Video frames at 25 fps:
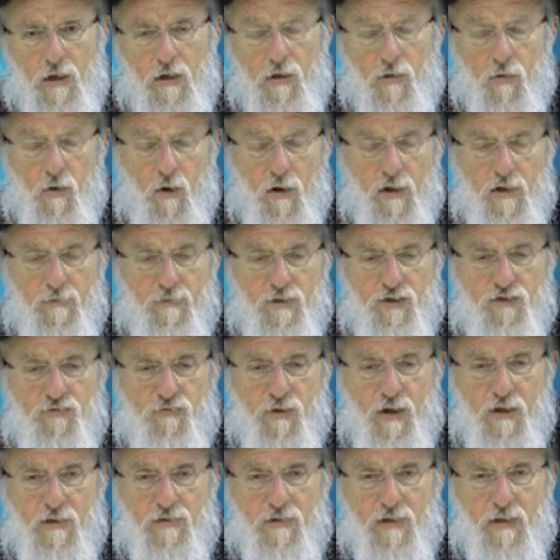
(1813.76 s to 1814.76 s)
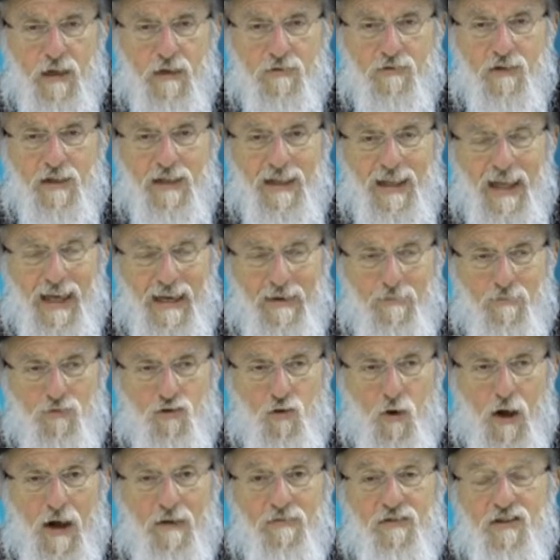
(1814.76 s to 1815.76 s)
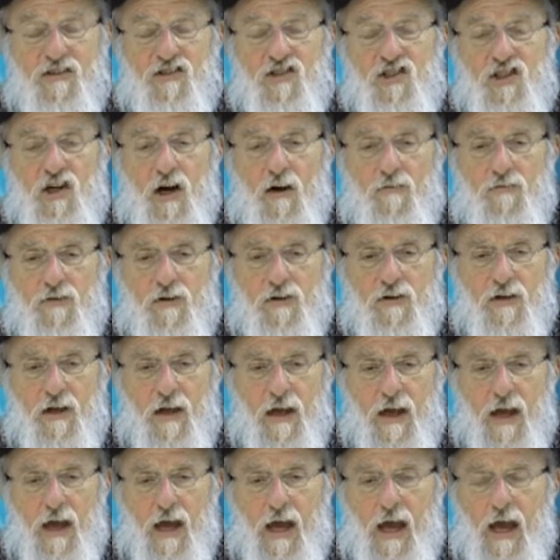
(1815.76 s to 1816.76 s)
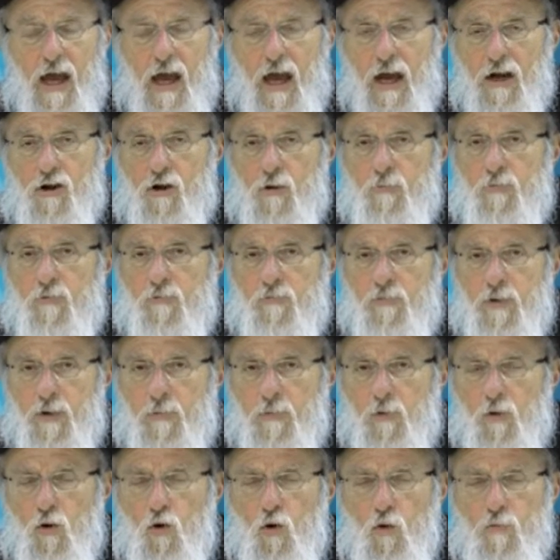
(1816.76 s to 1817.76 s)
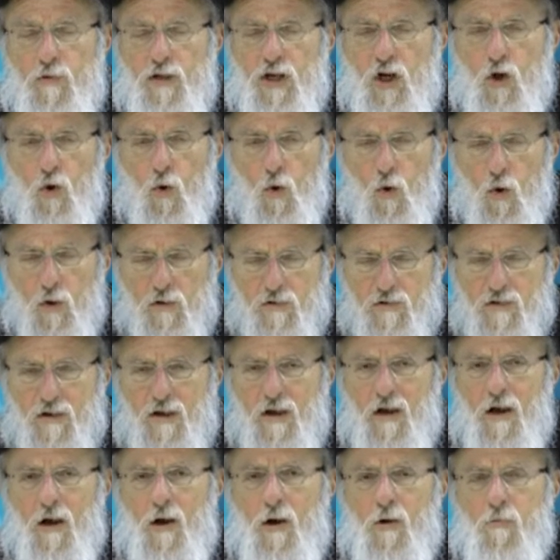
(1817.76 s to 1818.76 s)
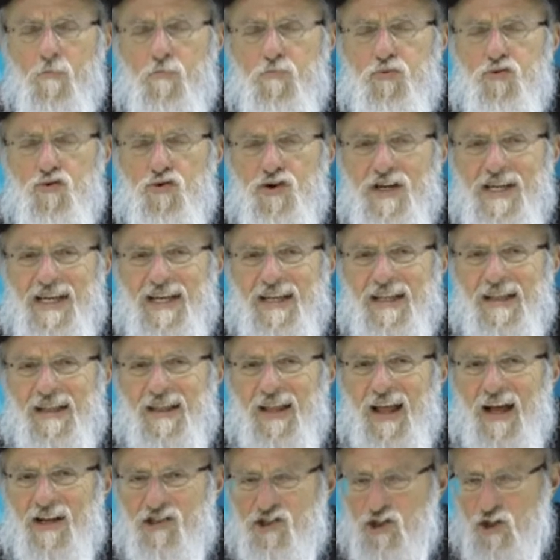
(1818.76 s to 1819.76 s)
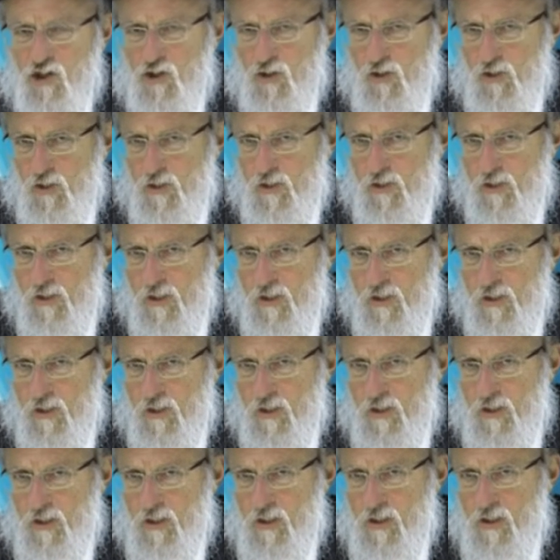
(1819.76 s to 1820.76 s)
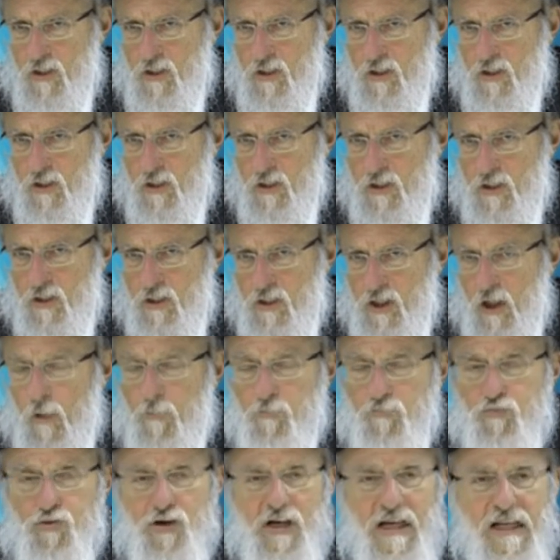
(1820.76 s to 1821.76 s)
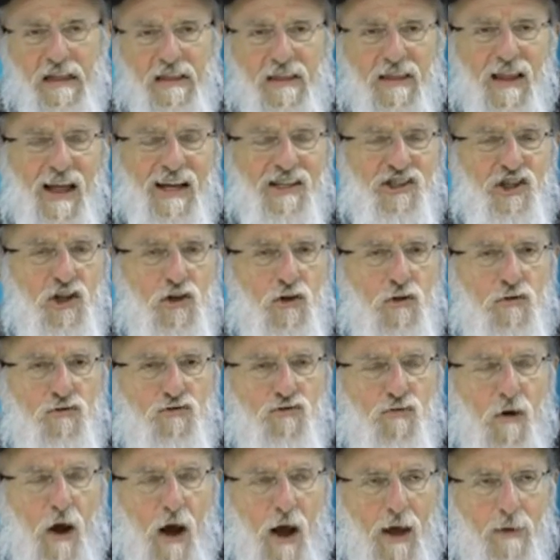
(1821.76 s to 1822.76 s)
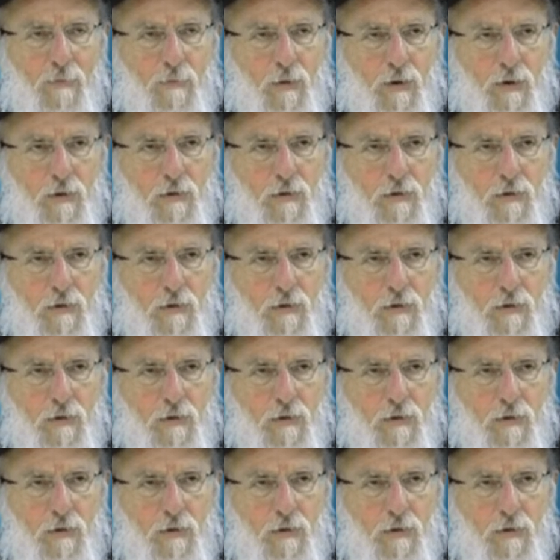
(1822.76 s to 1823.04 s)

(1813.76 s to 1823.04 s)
Claude Levi-Strauss claimed to have discovered a group of people whom he called pre-logical, a pre-logical tribe.